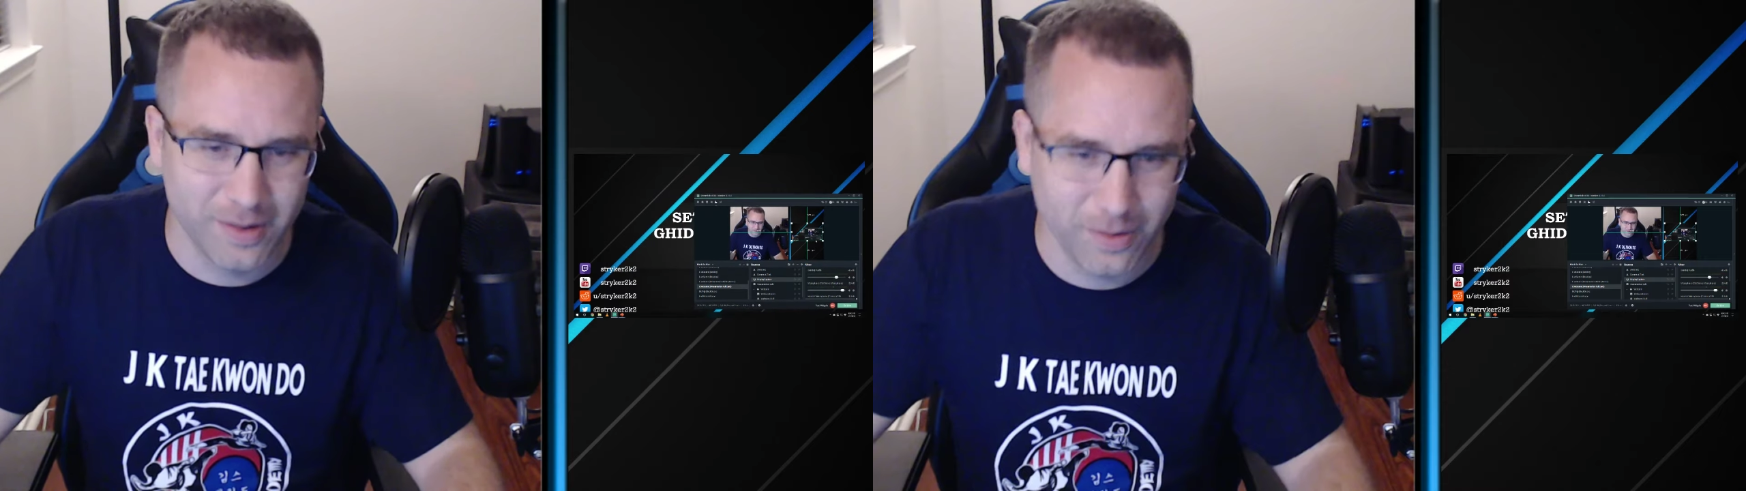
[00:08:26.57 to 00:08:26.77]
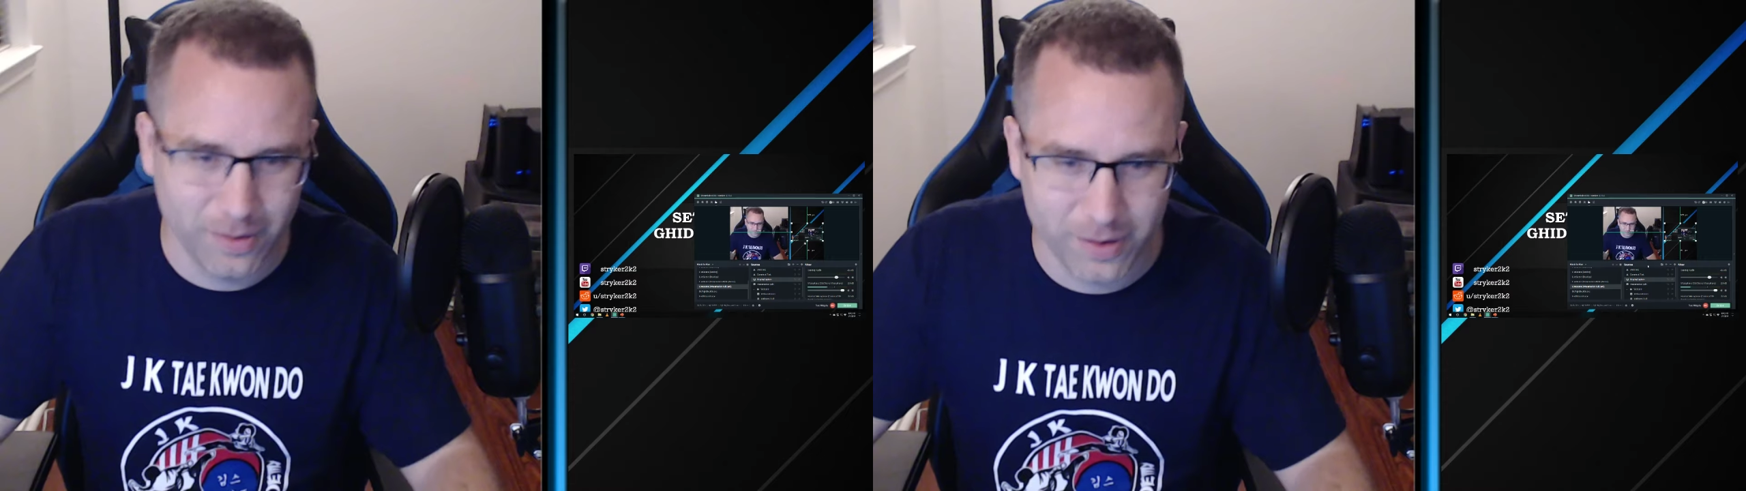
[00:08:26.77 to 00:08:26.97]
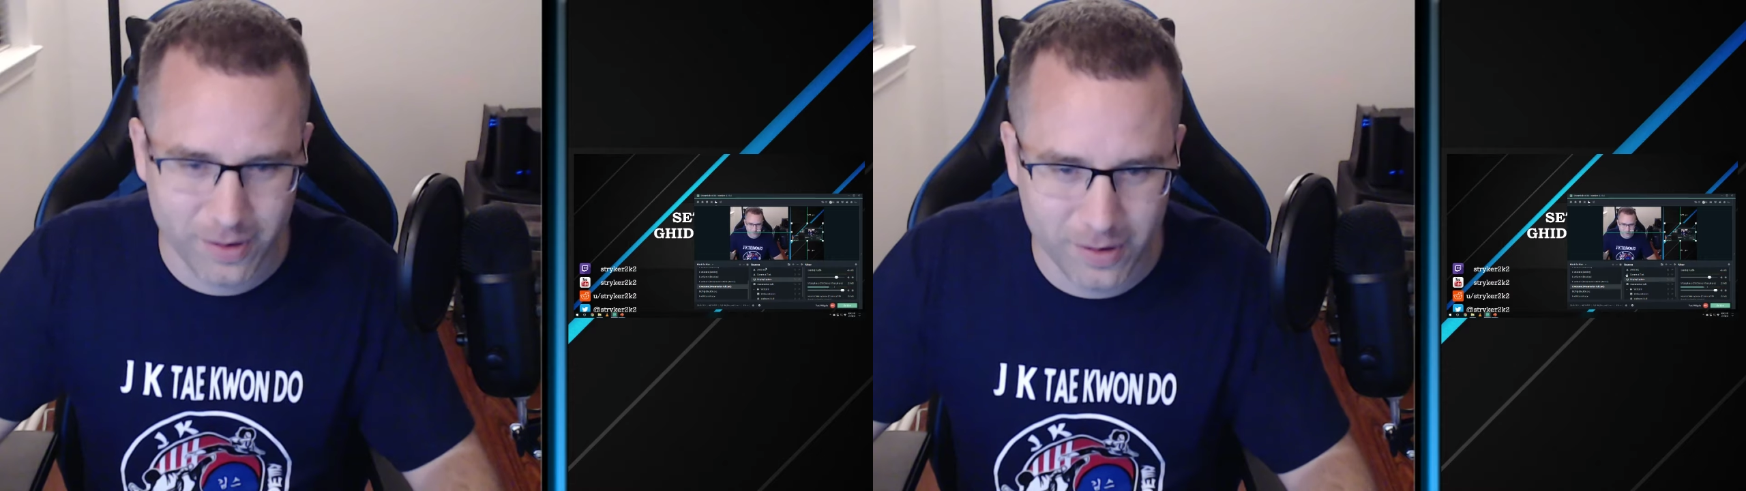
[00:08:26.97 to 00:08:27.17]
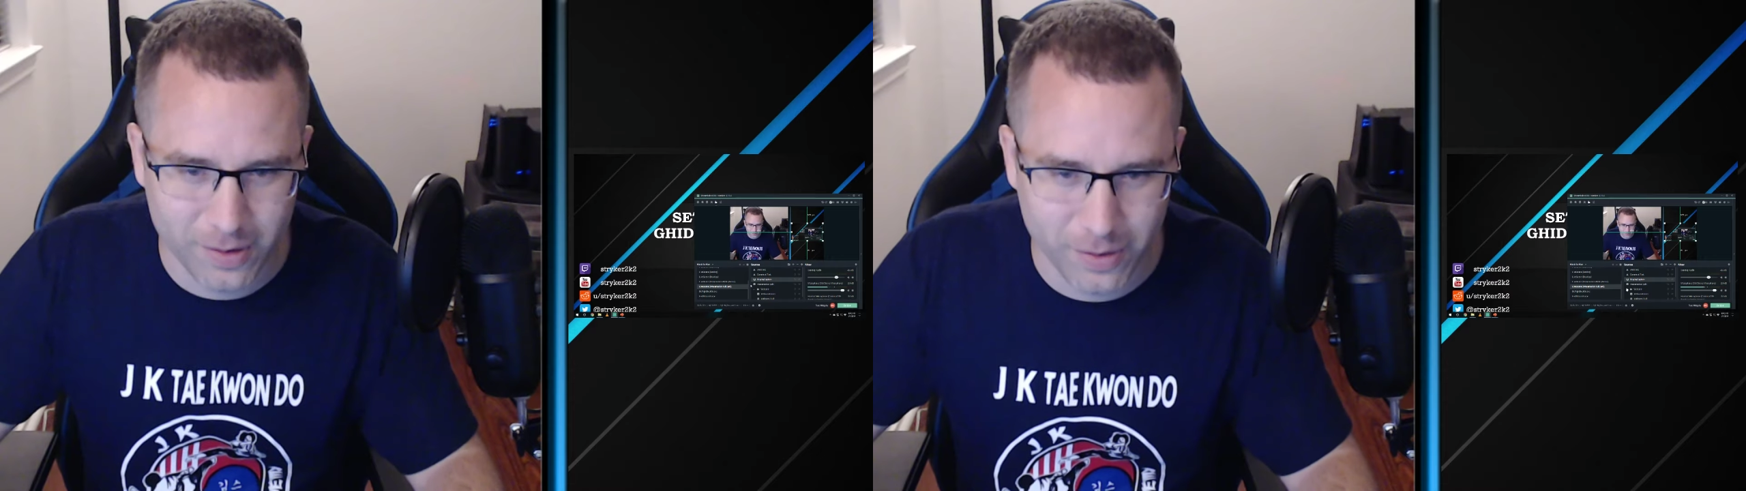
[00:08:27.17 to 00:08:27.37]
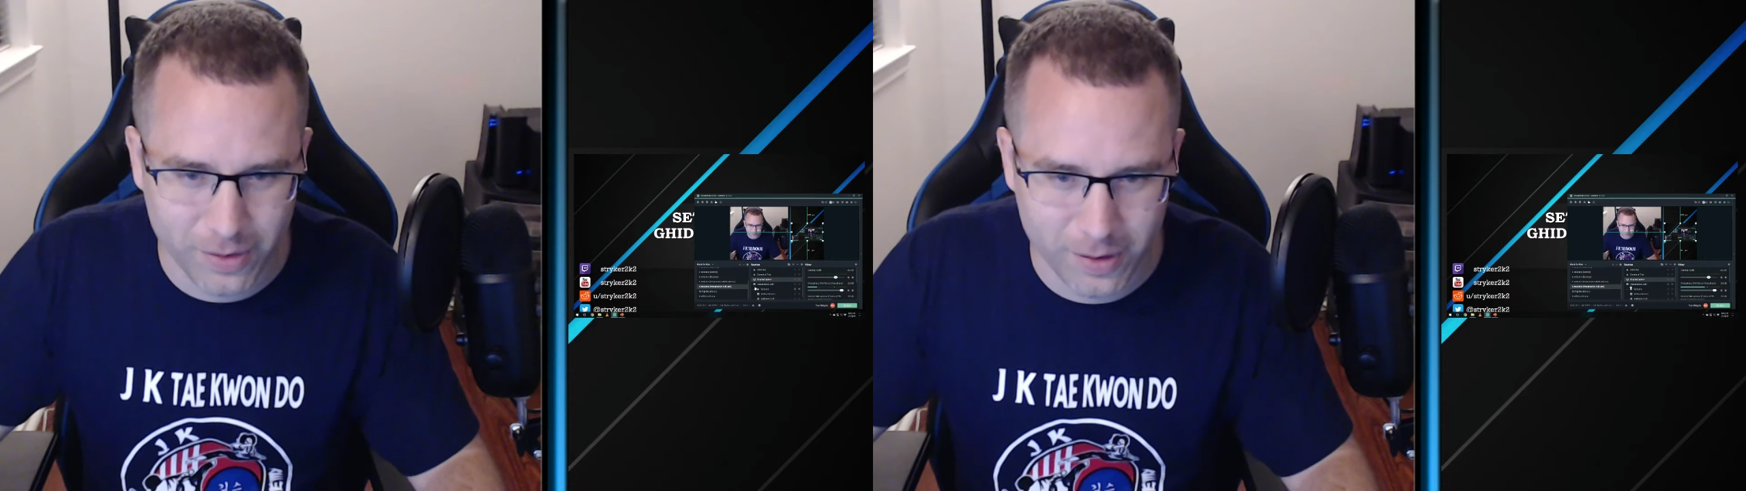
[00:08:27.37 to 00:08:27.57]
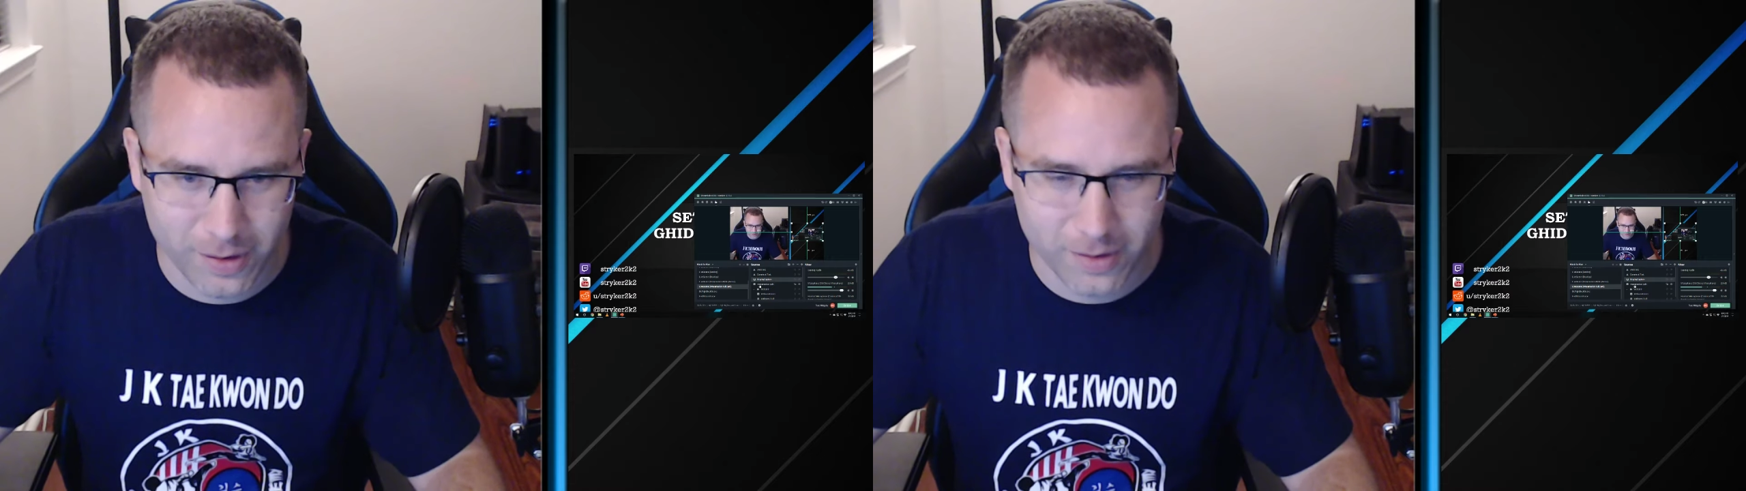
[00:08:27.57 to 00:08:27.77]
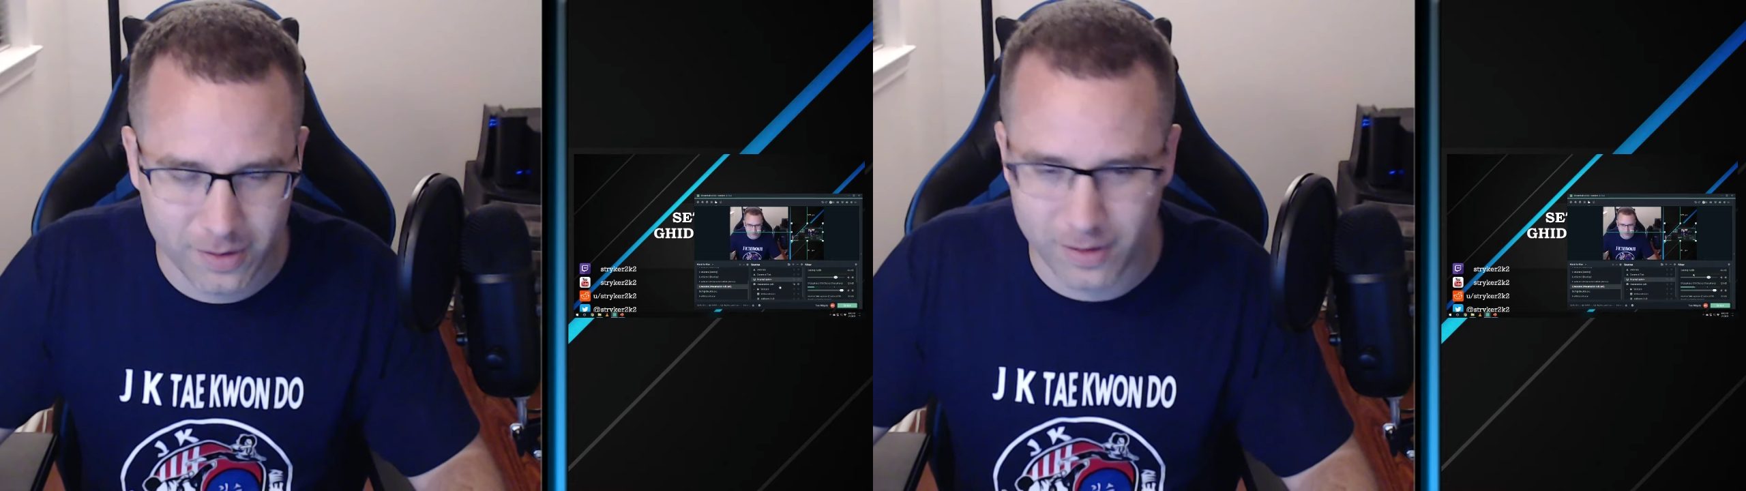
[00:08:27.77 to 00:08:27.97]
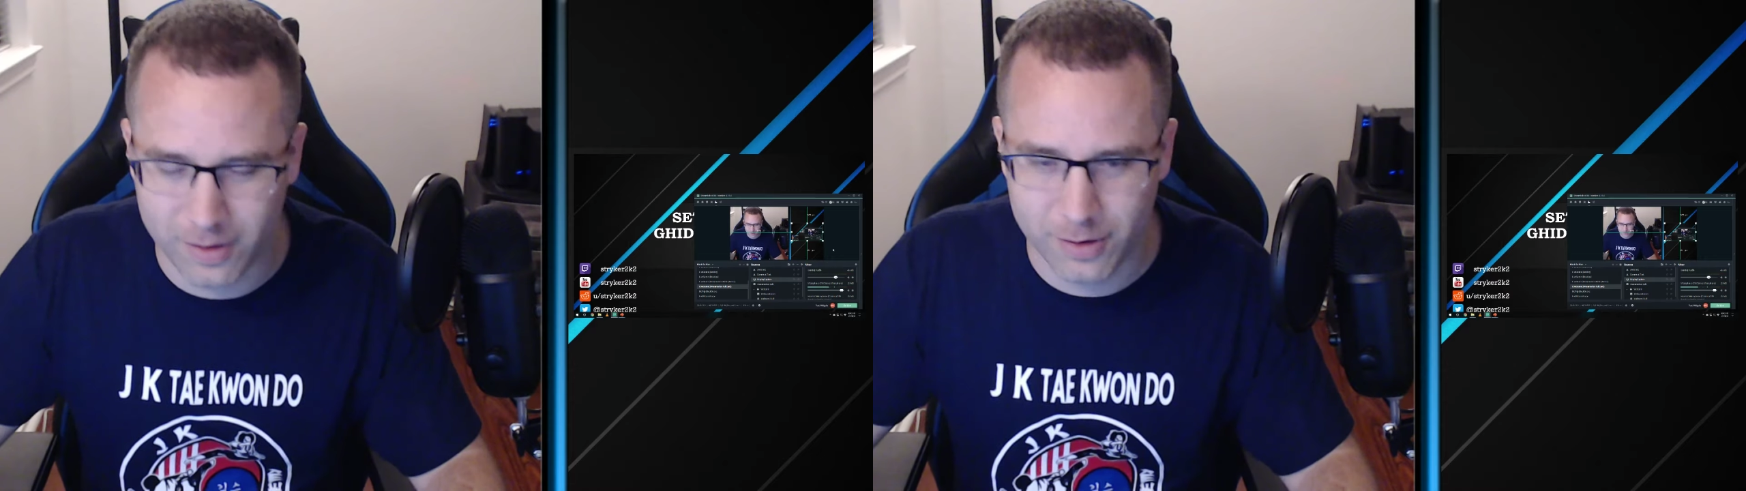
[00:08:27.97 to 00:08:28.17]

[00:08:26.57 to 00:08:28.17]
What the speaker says: and